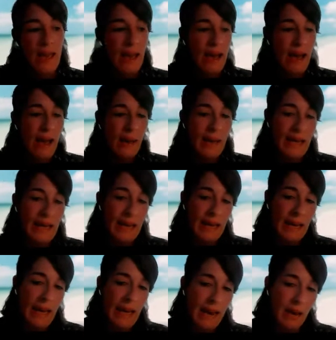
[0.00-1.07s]
a
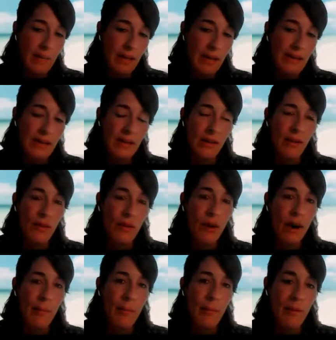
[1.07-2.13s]
key element or
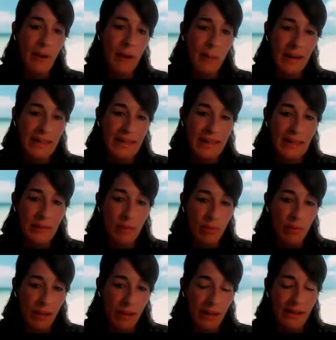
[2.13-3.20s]
a problematic
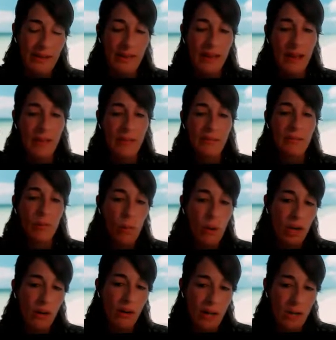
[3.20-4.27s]
product, and we
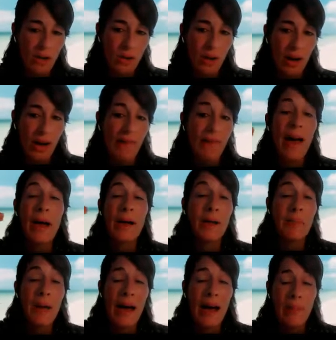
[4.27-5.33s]
are going to have, it
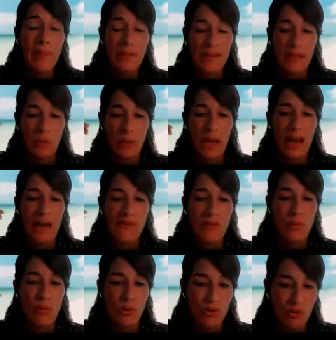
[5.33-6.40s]
might happen that we have
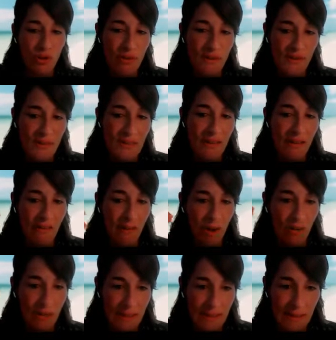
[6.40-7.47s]
some controversies
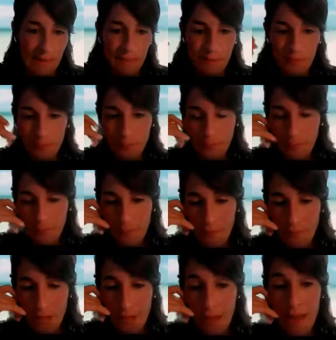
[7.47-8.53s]
around this.
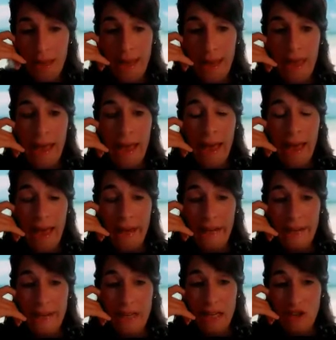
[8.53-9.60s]

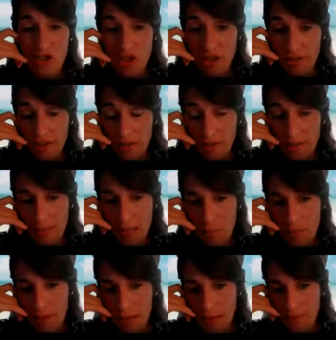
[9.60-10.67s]
And in general, they
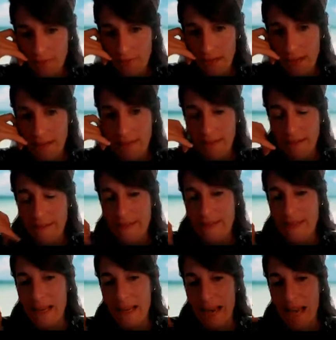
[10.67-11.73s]
believe like there
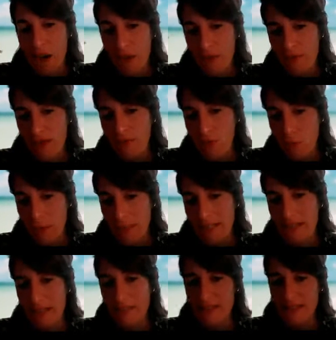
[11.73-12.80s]
is a lack of
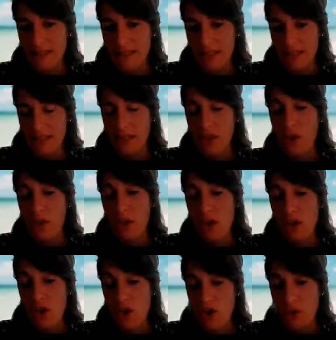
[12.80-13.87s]
environmental understanding on the
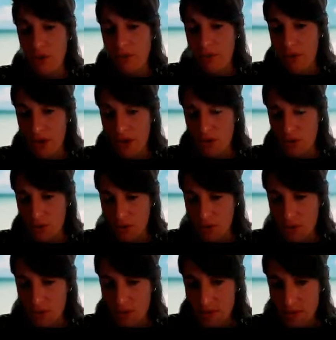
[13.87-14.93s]
use of forestry
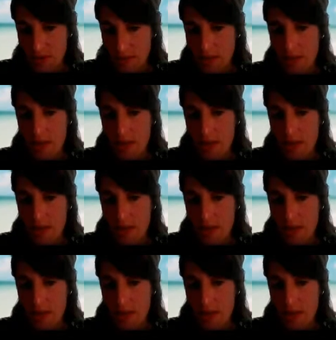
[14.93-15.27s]
resources.